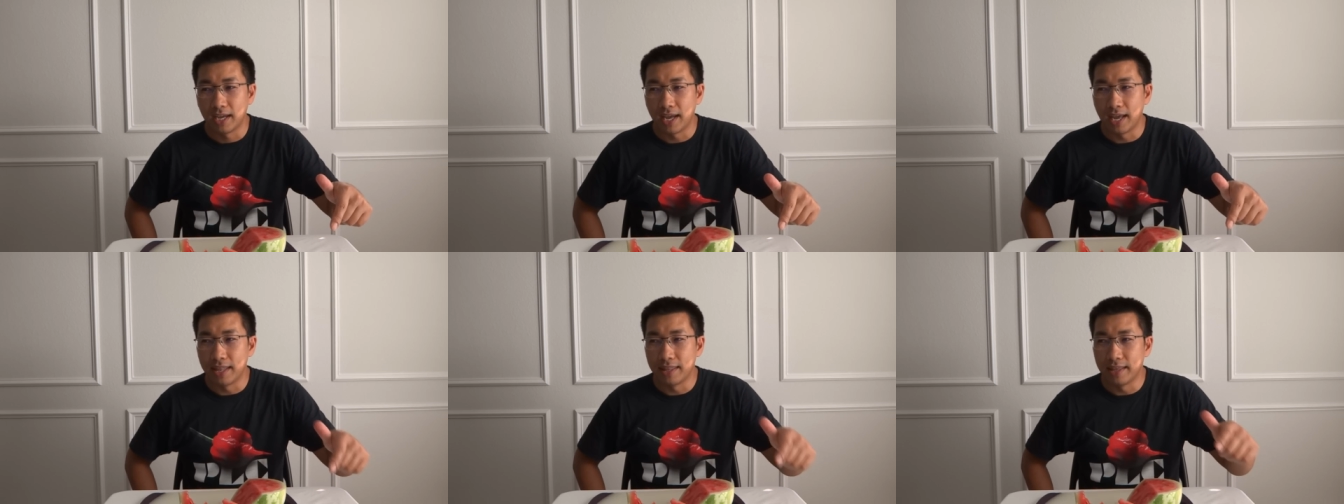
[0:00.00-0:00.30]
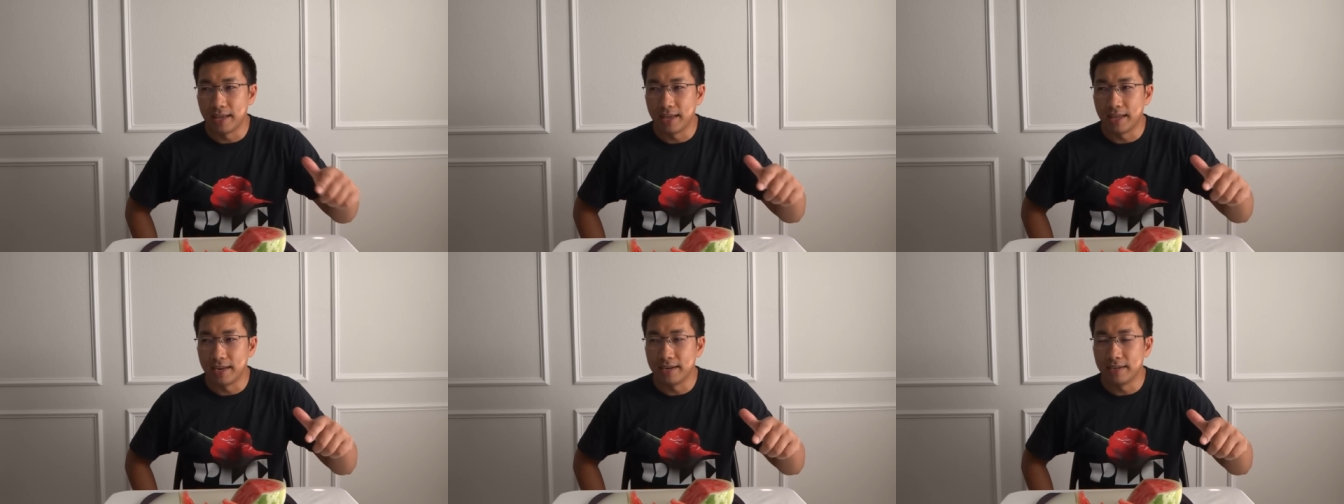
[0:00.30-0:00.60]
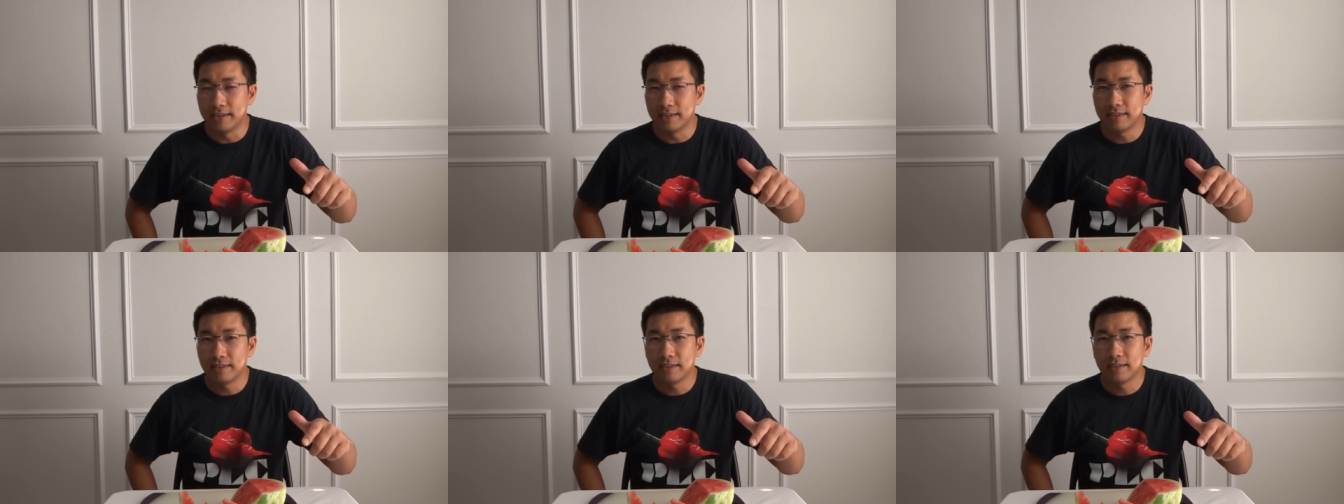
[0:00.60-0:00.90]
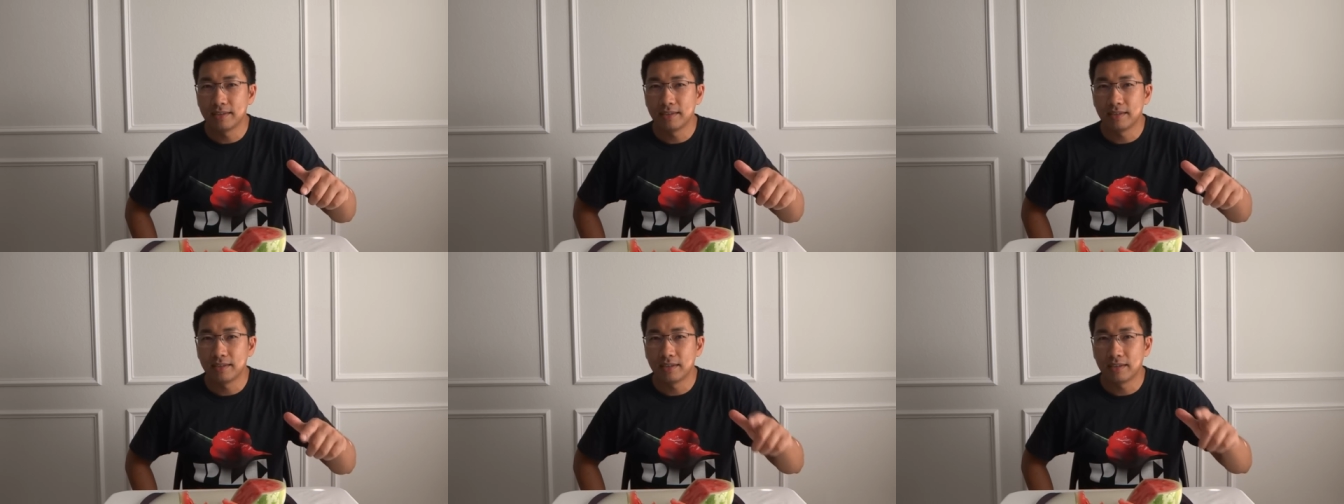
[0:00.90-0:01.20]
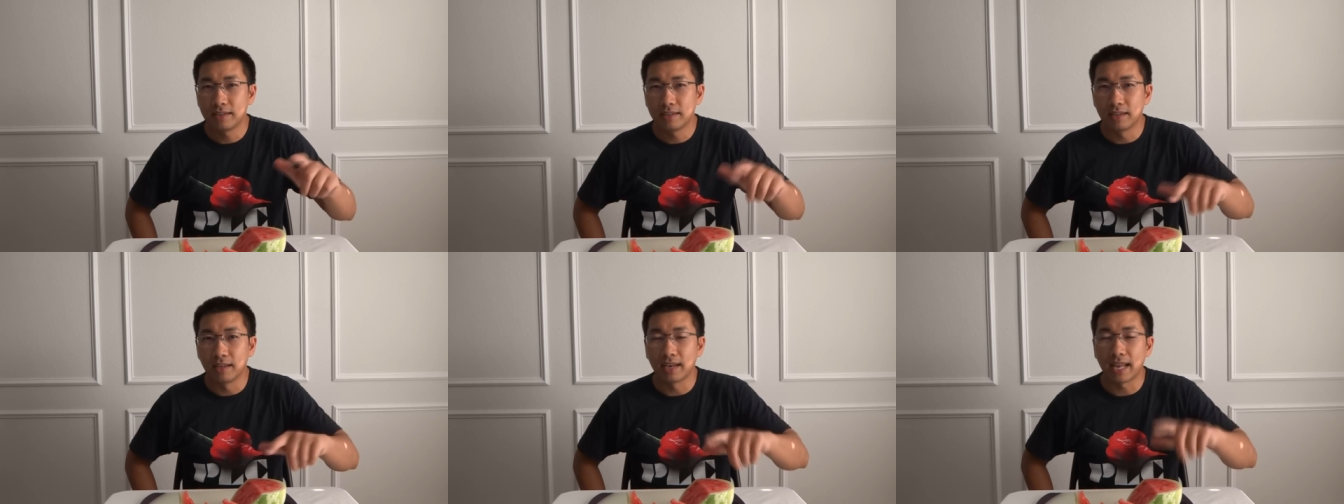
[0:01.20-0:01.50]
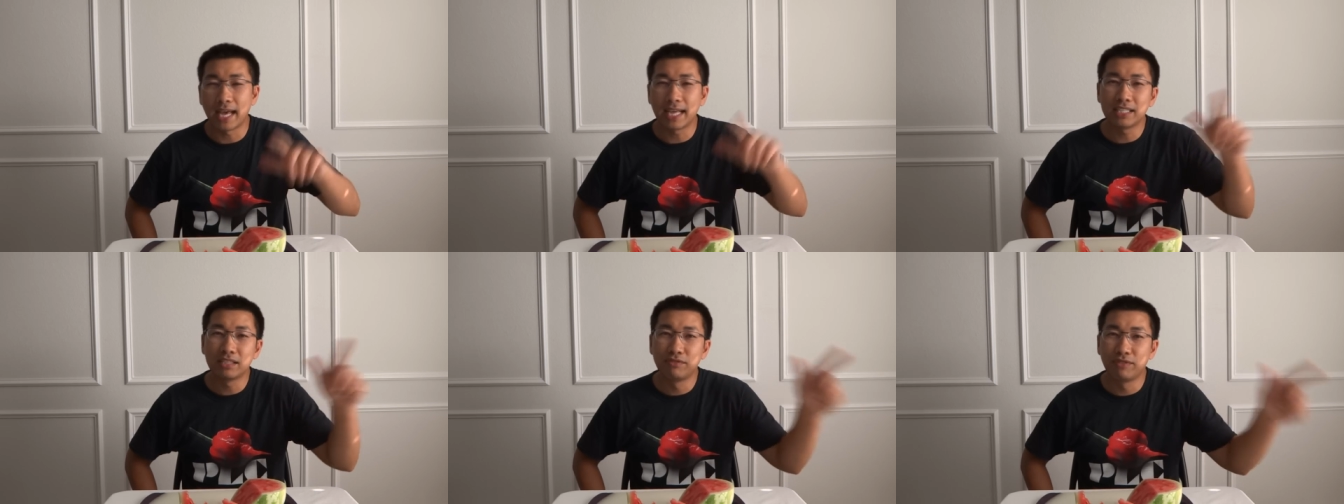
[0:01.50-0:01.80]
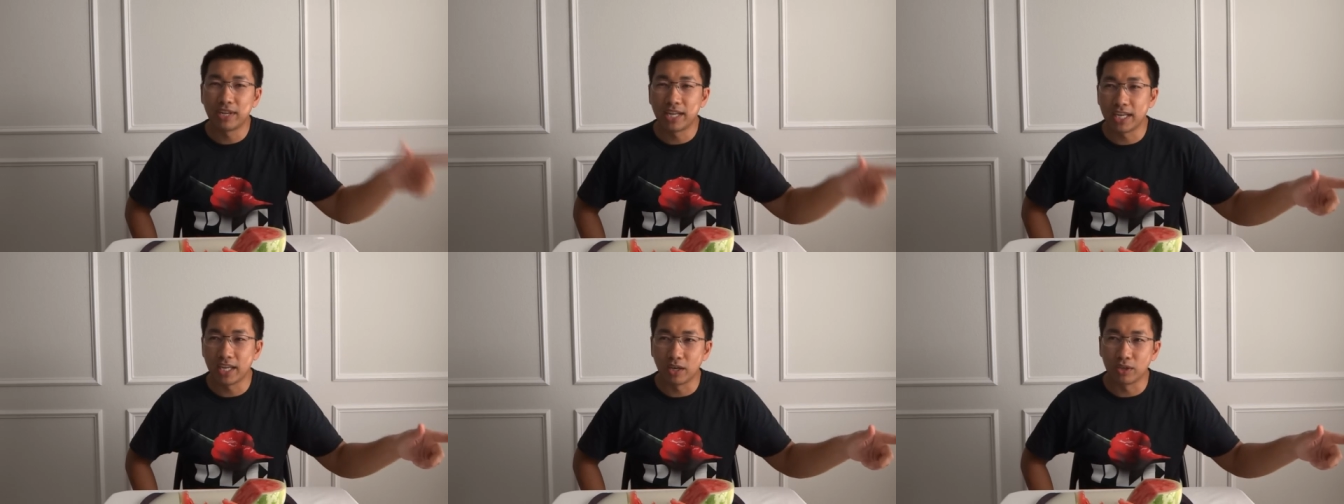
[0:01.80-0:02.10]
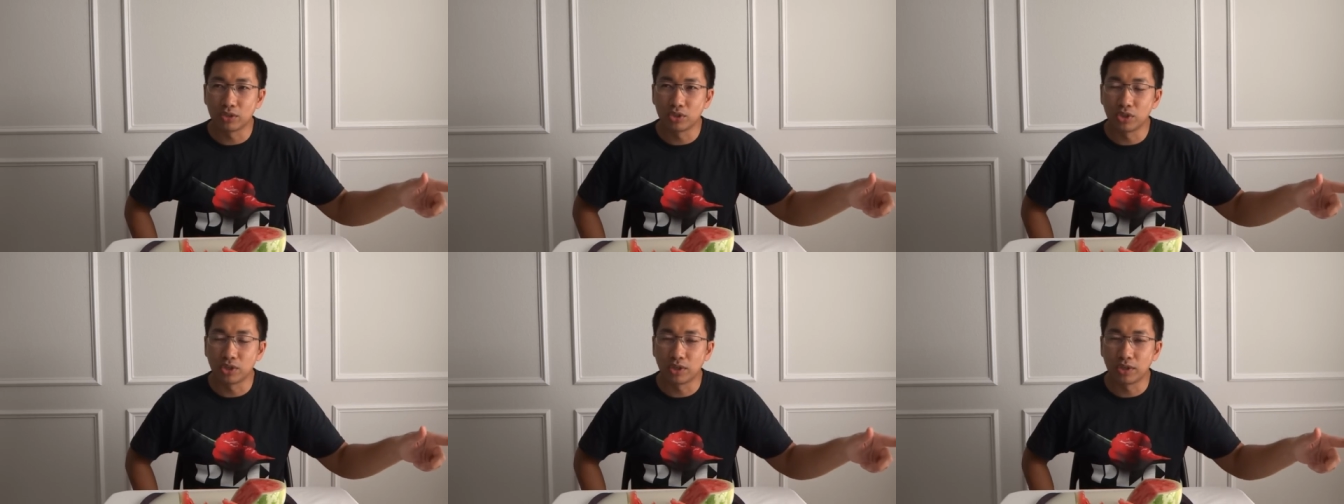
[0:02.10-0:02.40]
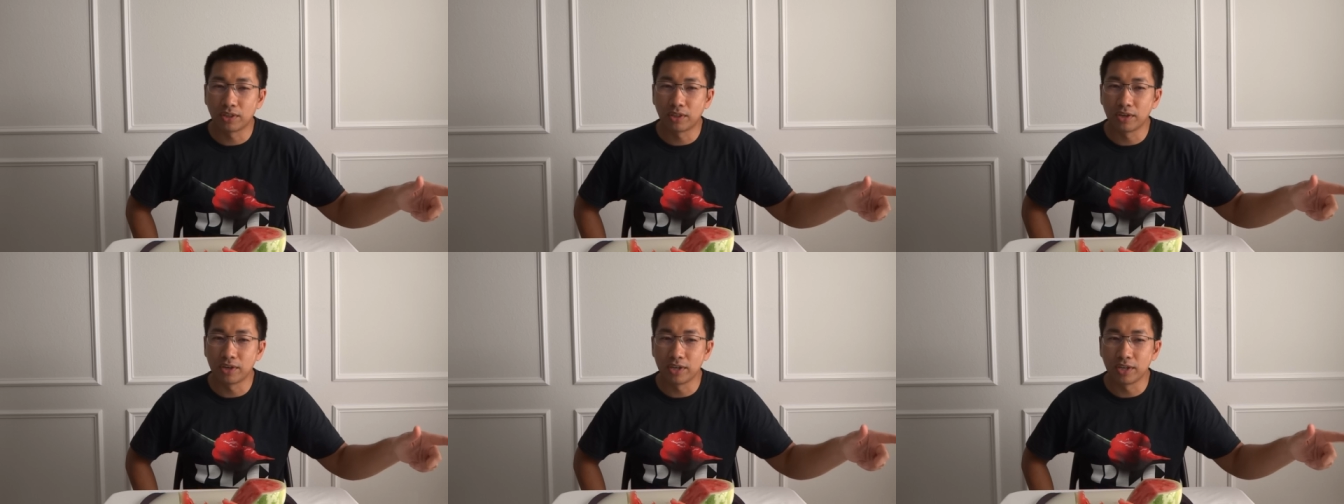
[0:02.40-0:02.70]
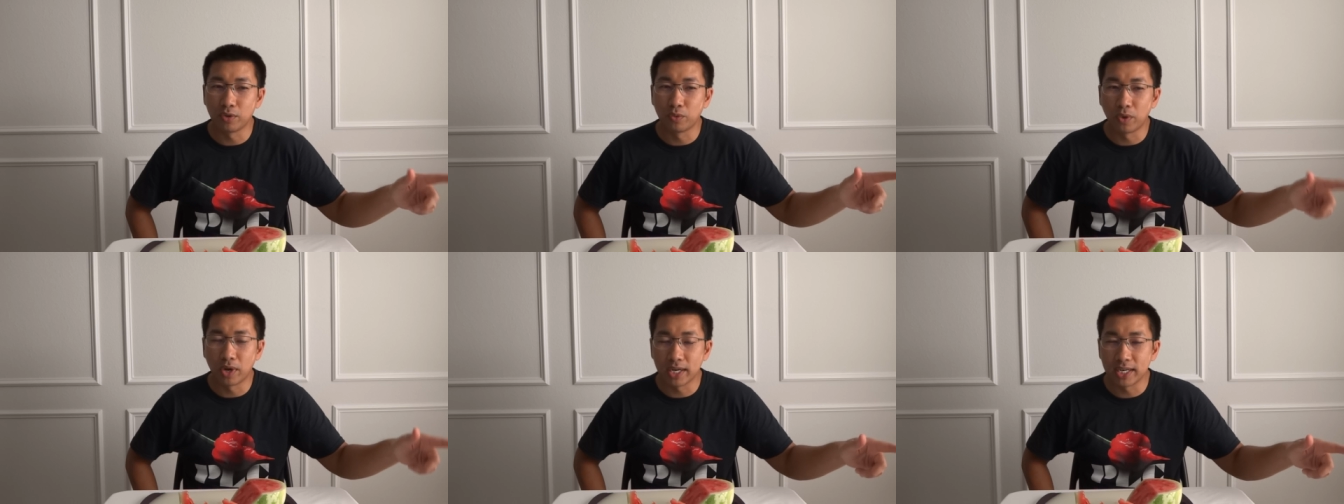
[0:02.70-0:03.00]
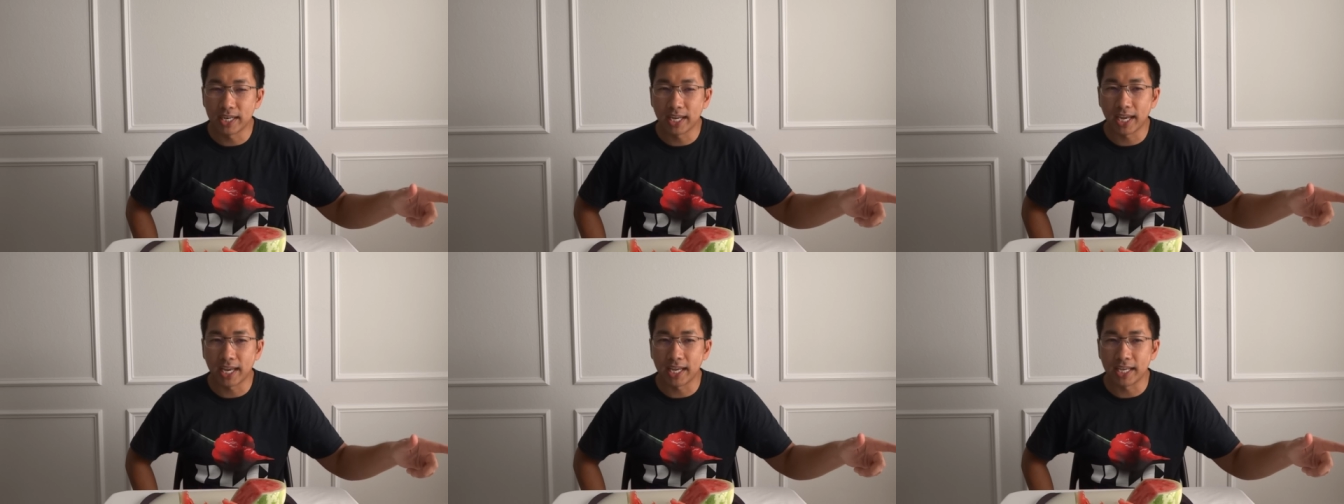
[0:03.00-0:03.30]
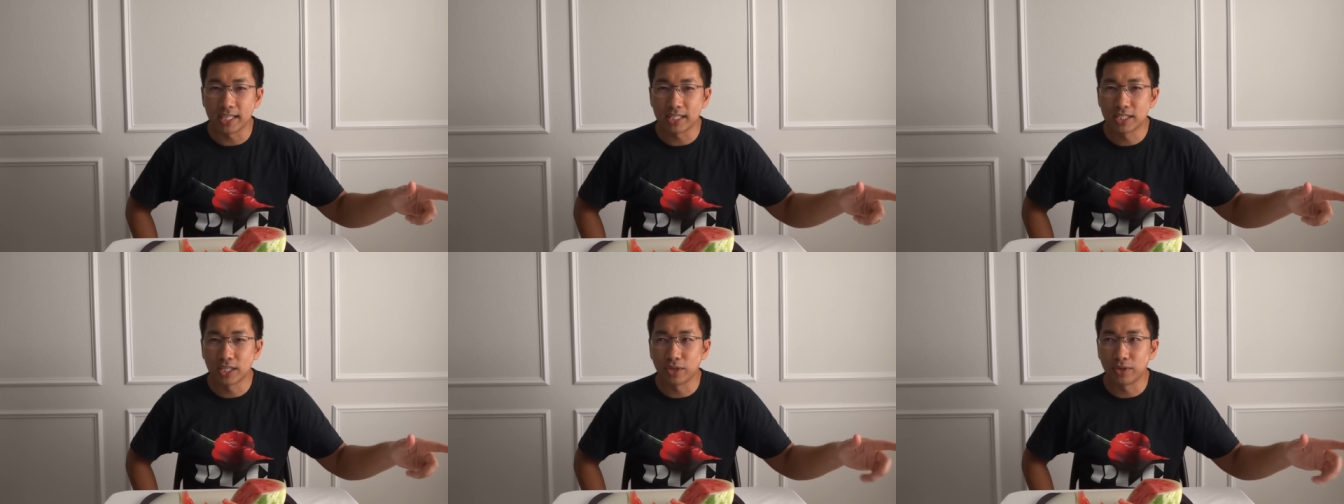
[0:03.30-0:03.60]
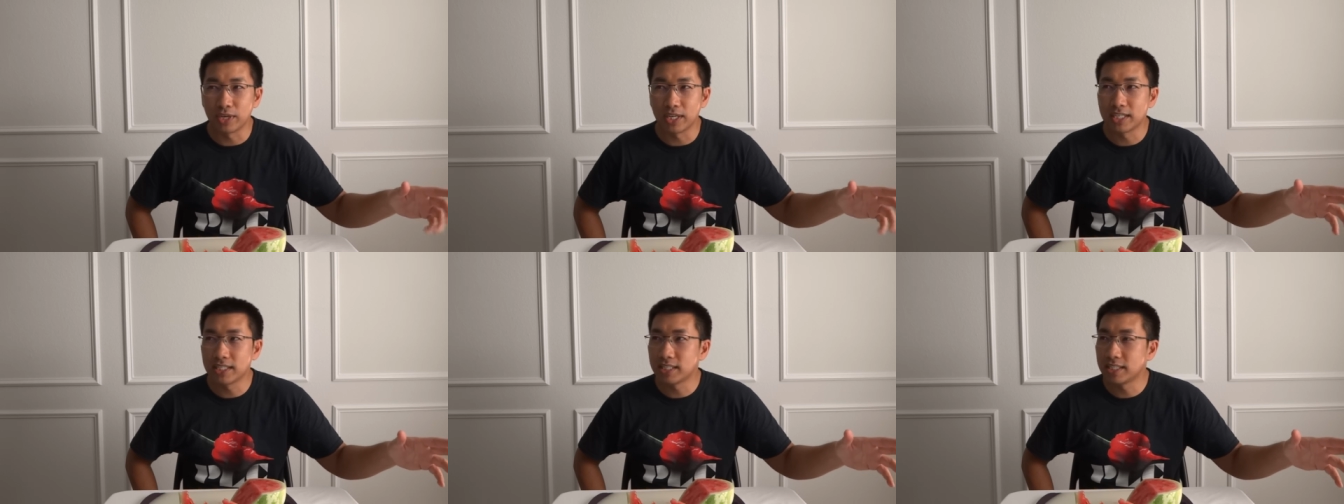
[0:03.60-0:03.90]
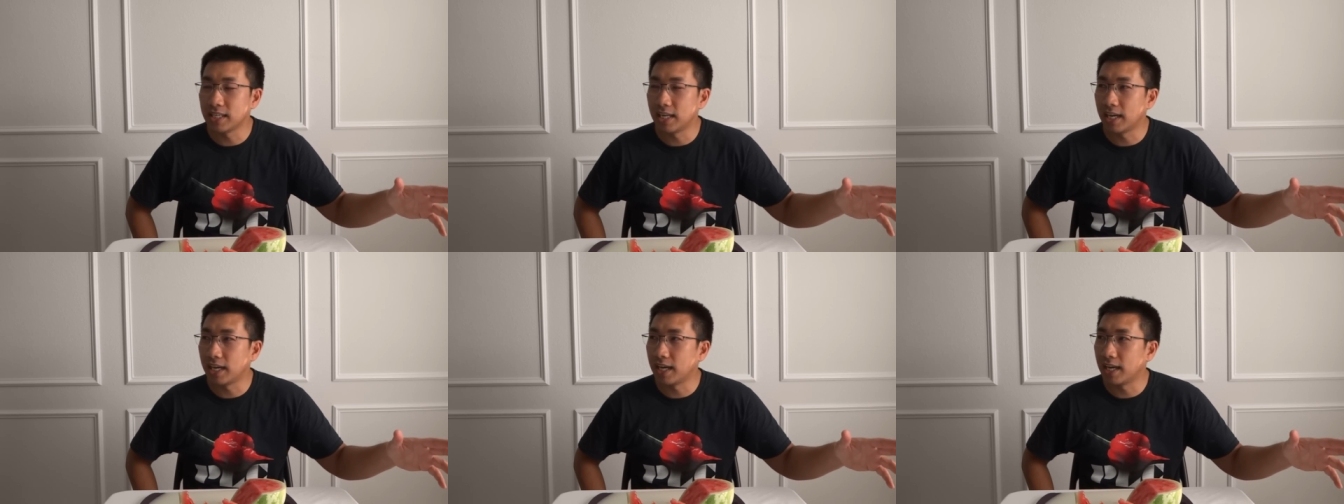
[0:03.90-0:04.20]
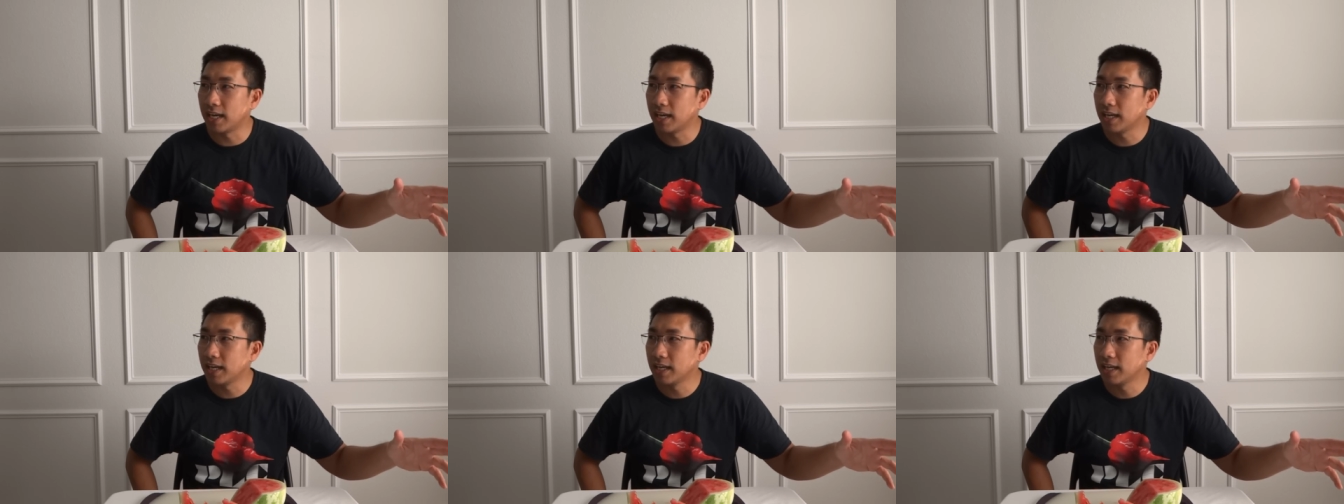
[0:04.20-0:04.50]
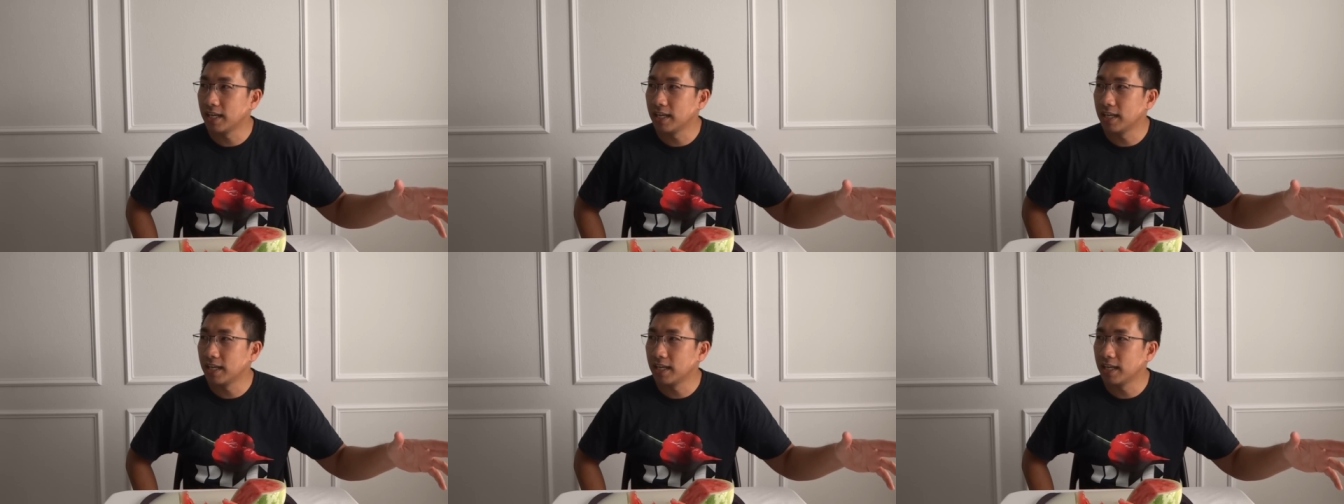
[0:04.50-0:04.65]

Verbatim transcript: and then the last video took thirty-one days, so it's uh,